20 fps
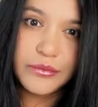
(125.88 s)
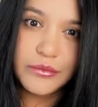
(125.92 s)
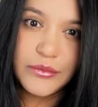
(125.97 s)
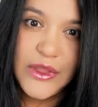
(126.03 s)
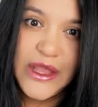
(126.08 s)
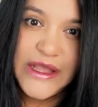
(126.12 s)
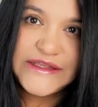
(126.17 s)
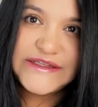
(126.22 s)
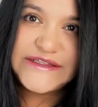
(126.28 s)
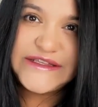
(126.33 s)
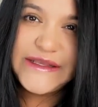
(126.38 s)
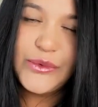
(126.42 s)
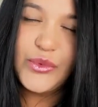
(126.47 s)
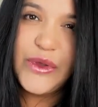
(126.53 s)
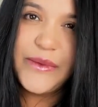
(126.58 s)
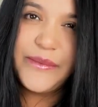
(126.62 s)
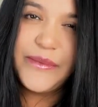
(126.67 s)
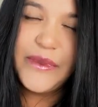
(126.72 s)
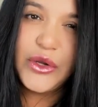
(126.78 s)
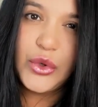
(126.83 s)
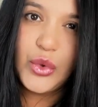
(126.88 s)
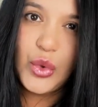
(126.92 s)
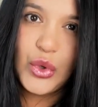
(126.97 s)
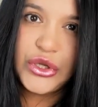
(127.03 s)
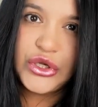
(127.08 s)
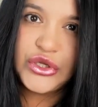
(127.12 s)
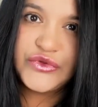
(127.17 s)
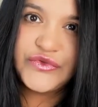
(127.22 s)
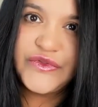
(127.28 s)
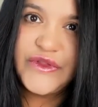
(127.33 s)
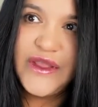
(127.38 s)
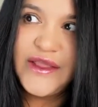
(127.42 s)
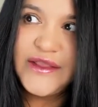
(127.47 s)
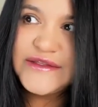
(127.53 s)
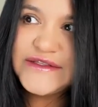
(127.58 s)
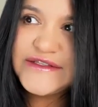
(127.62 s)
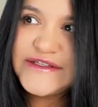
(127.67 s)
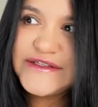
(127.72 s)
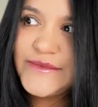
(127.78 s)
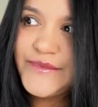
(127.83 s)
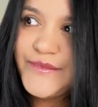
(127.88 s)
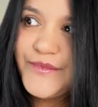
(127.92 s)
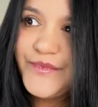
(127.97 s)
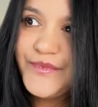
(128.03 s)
I see women going on dates